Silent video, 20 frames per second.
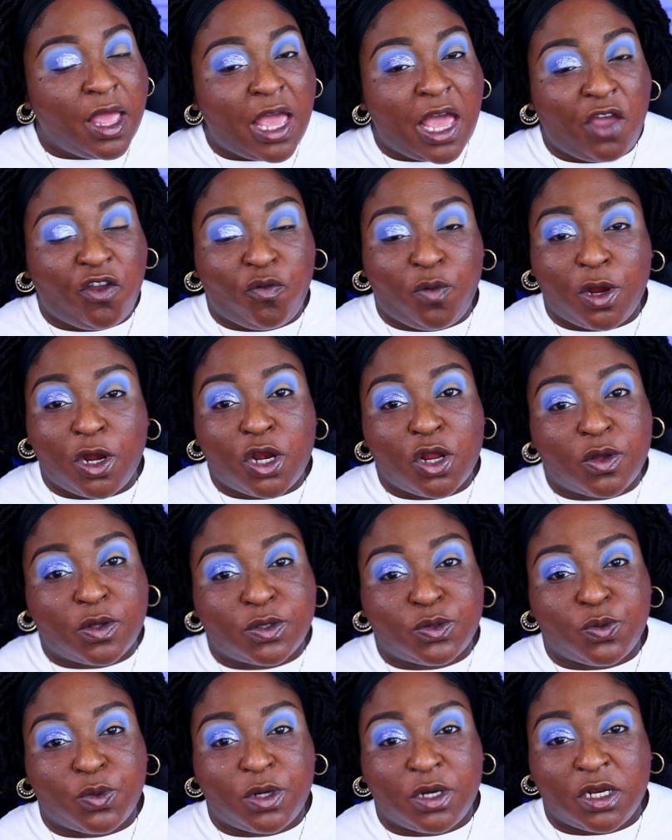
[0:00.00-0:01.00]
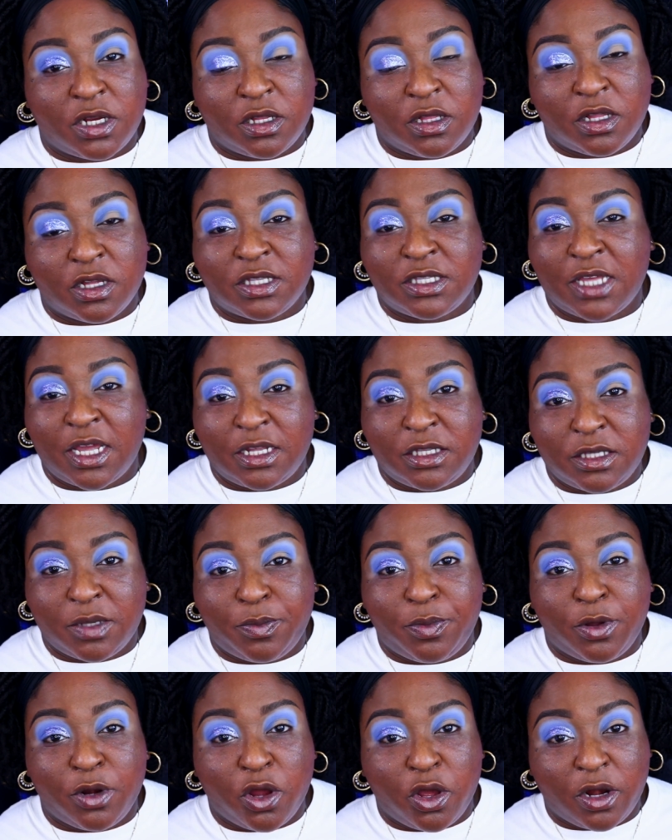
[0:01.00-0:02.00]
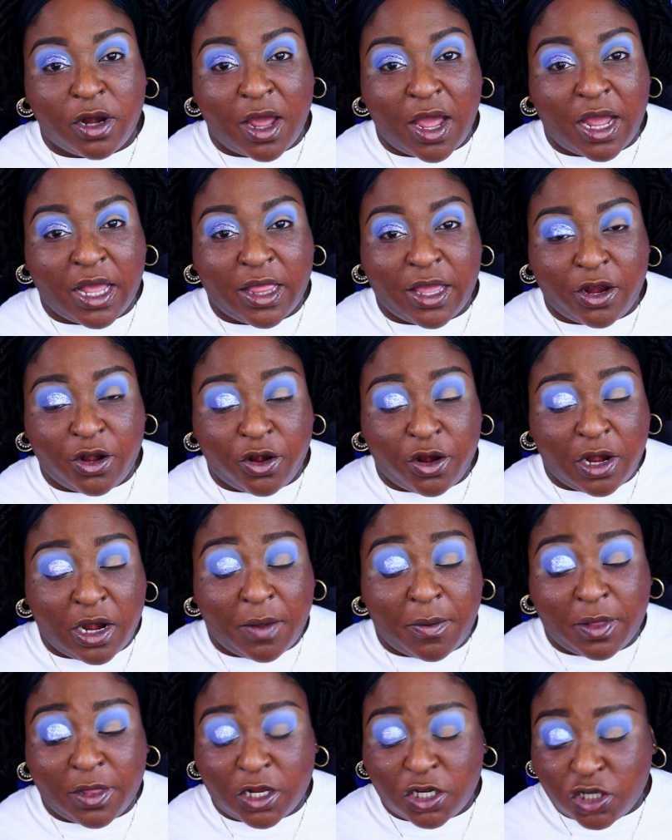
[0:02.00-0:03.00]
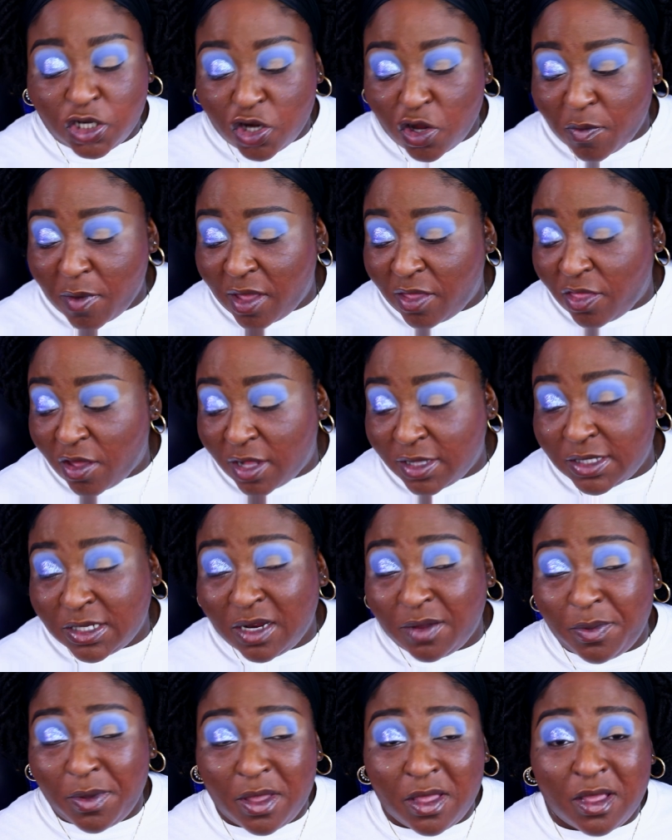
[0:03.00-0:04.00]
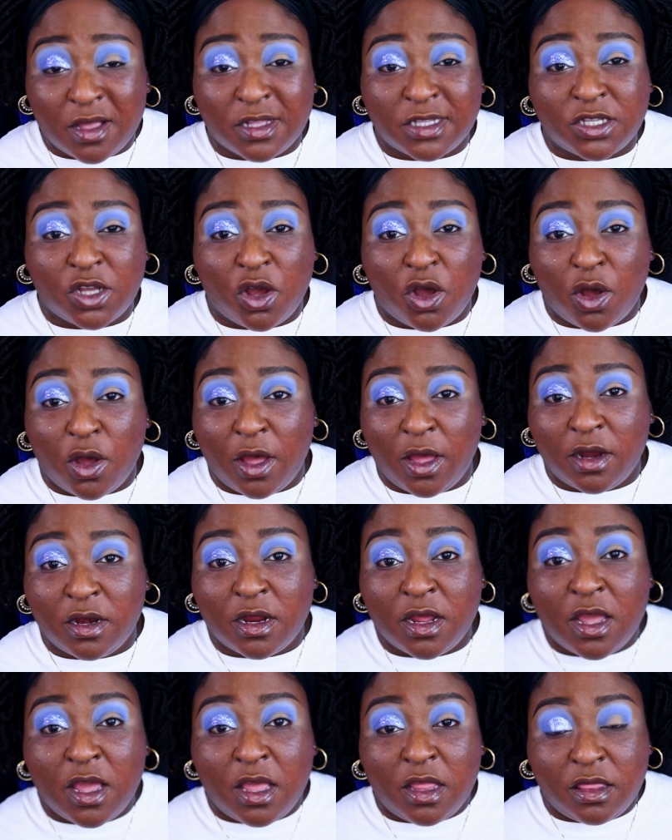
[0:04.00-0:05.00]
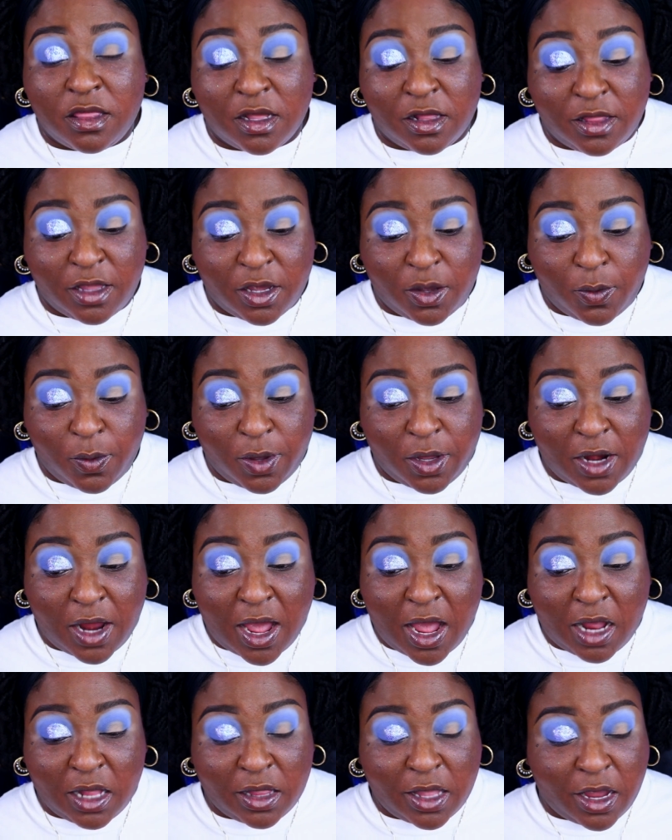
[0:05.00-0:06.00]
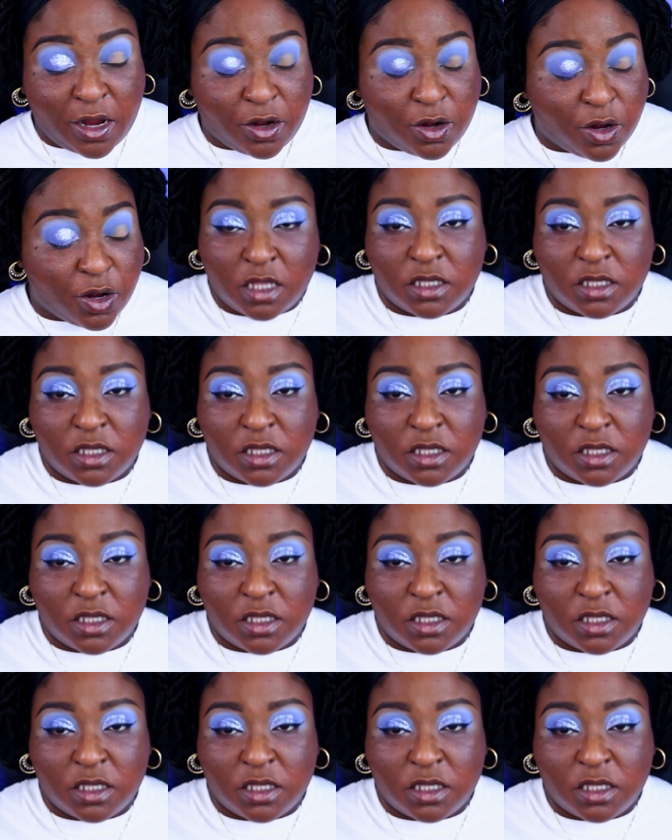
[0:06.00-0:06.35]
Everybody knows what it looks like to put on eyeliner, and I will let you know my thoughts and opinions on the liquid eyeliner.